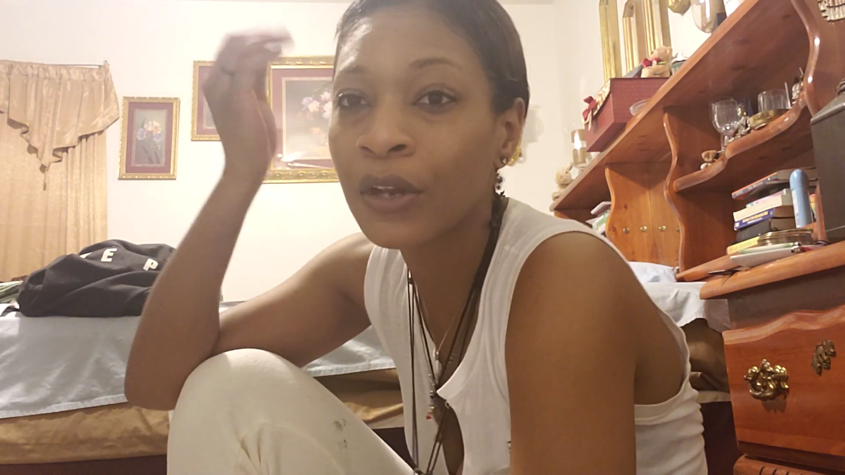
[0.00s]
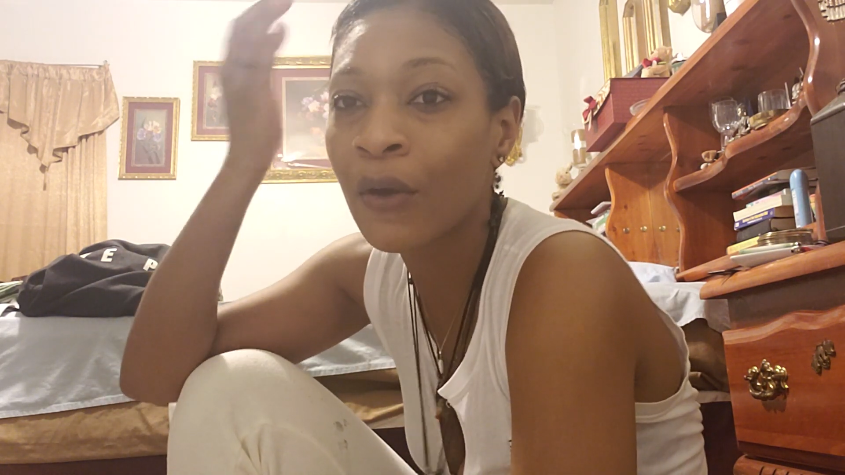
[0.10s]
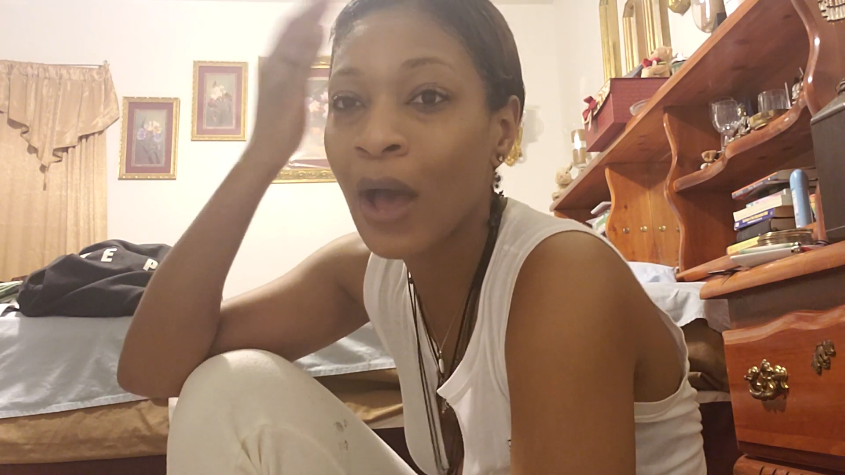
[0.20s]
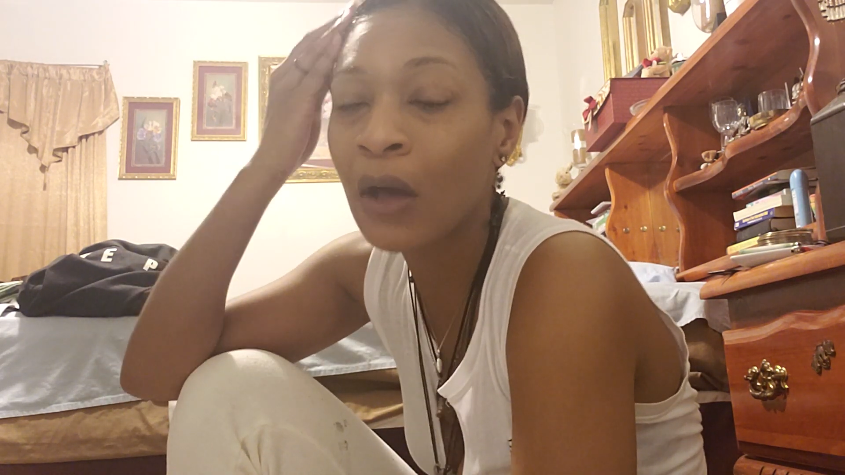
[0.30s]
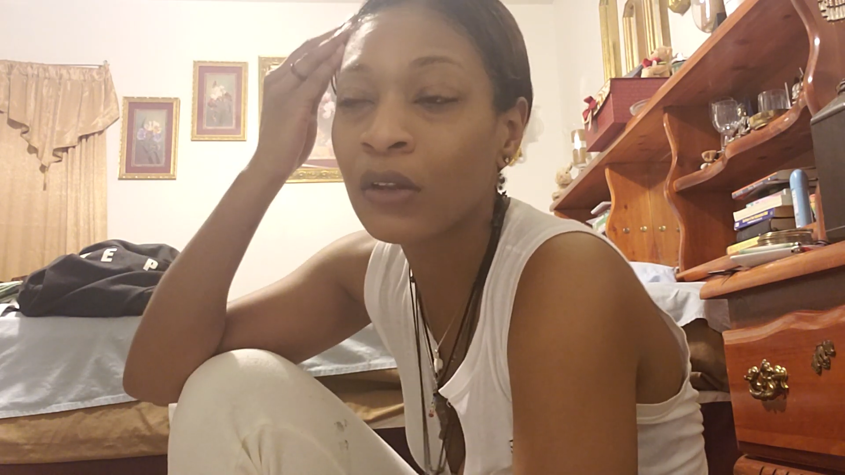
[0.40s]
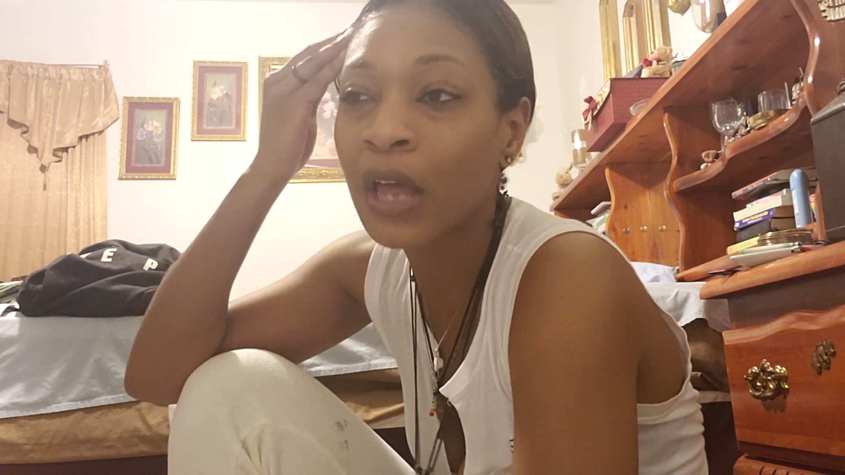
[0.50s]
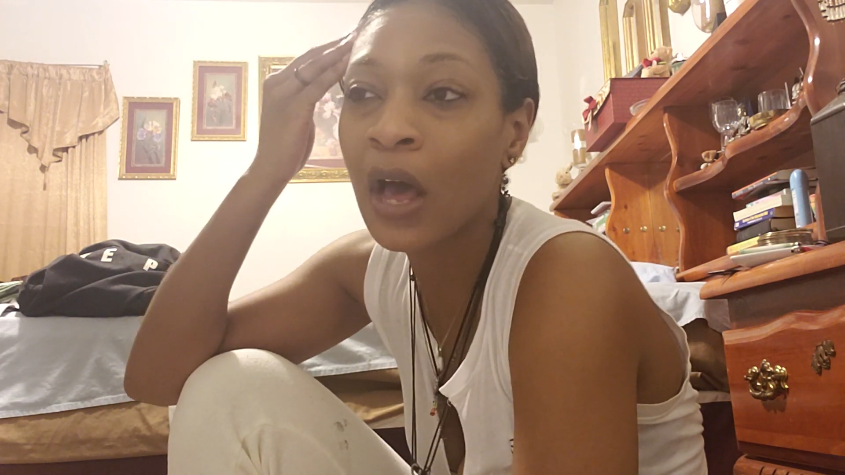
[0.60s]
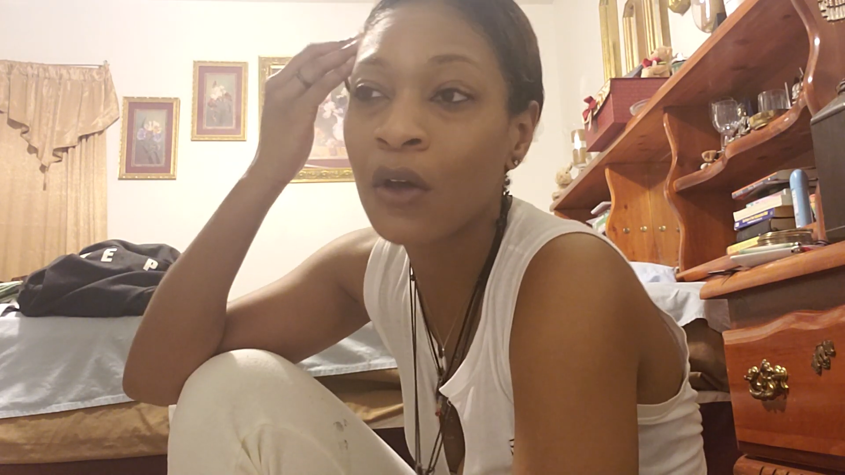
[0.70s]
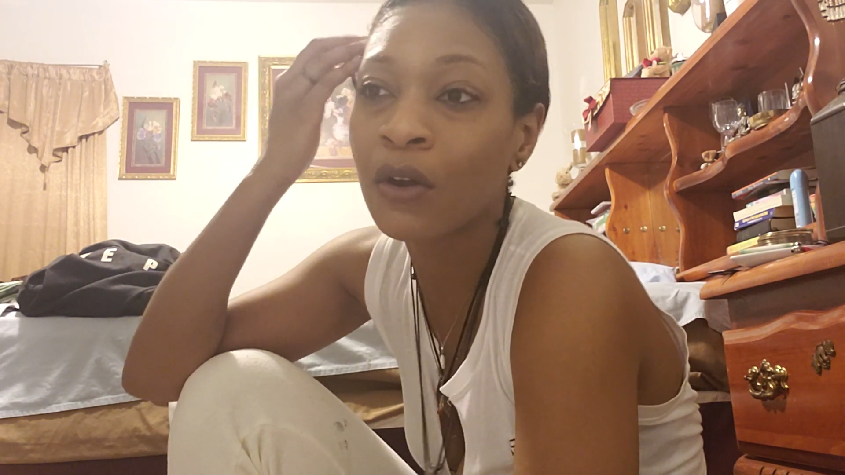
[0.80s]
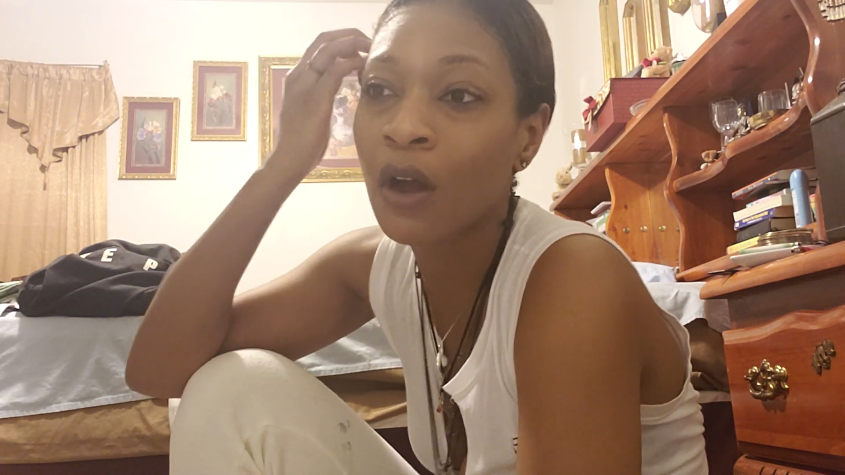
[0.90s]
out
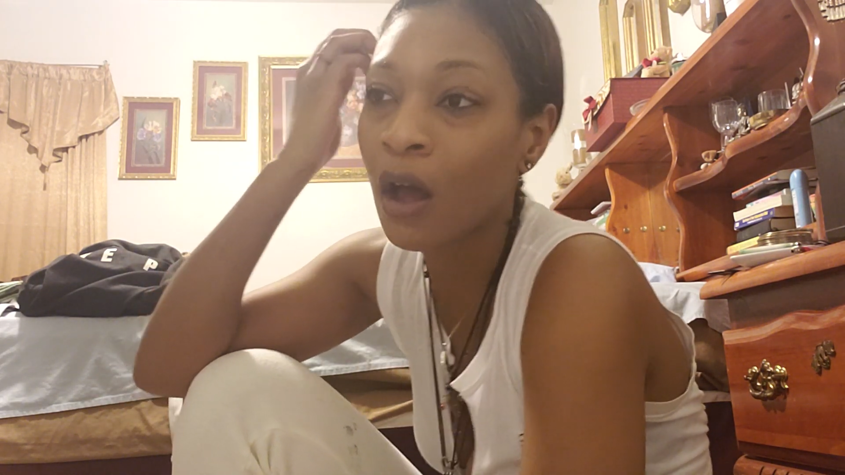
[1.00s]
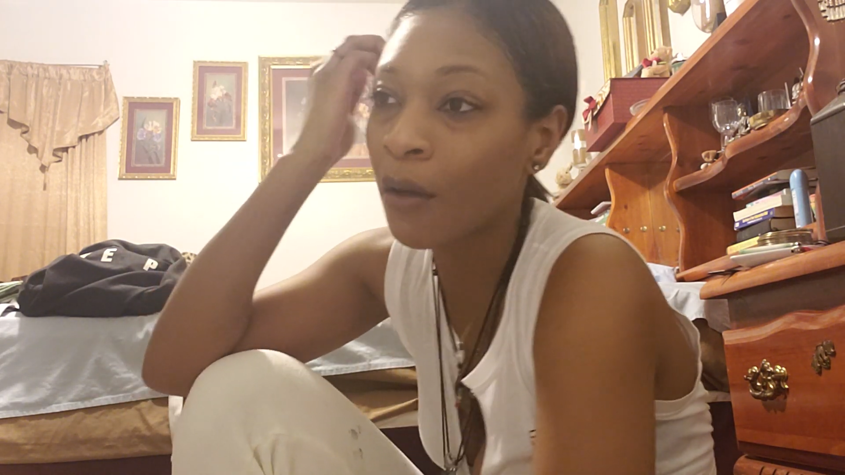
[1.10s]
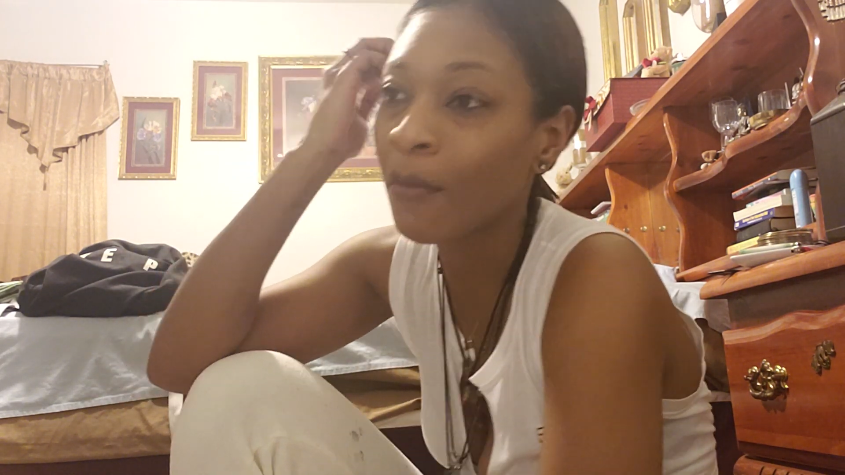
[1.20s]
loud or on